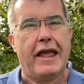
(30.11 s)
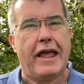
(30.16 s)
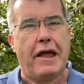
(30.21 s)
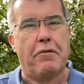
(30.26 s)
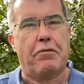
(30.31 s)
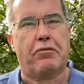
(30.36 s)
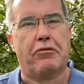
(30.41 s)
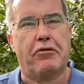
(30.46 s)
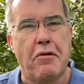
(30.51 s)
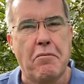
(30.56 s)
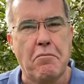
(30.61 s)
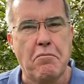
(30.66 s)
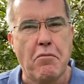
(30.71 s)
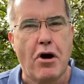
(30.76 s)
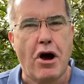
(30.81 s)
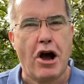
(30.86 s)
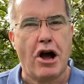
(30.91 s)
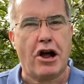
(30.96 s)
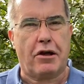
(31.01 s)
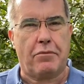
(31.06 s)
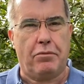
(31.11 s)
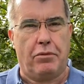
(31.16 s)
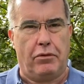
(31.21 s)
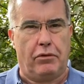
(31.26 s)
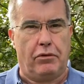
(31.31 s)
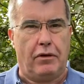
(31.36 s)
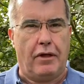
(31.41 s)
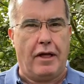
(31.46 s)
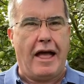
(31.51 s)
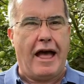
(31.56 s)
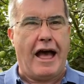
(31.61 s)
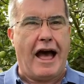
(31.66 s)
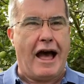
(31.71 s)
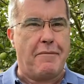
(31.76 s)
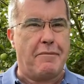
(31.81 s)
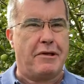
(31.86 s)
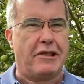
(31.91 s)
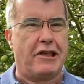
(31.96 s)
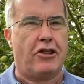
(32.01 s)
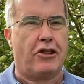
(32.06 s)
it was remarkable
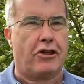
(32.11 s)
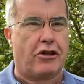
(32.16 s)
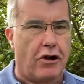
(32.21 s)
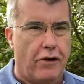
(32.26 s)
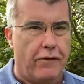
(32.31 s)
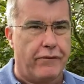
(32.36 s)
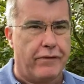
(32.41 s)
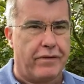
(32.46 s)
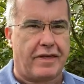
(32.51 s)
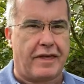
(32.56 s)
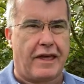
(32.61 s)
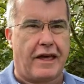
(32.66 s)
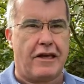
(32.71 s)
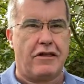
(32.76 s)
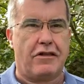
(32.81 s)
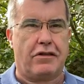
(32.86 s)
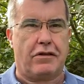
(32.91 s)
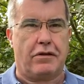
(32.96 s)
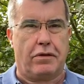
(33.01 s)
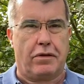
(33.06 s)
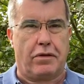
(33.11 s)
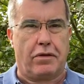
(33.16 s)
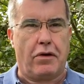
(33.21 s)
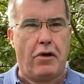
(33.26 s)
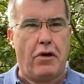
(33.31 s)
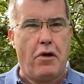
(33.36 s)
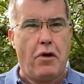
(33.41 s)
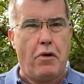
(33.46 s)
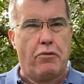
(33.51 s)
how many of the conversations